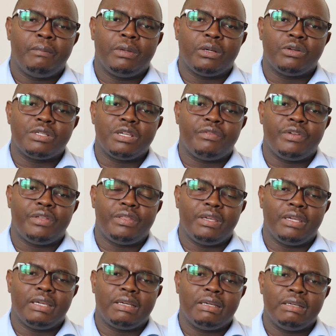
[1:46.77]
because
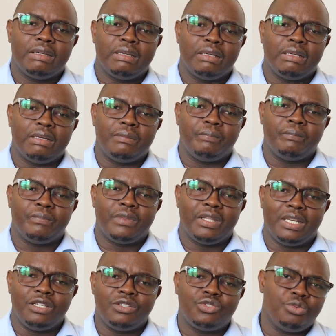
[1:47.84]
everything
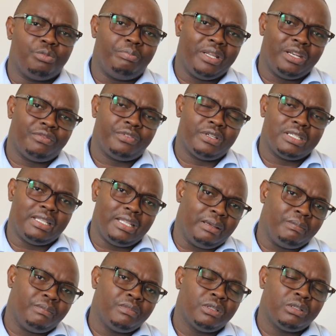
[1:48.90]
that is to benefit
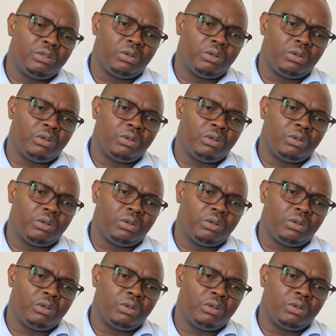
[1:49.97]
them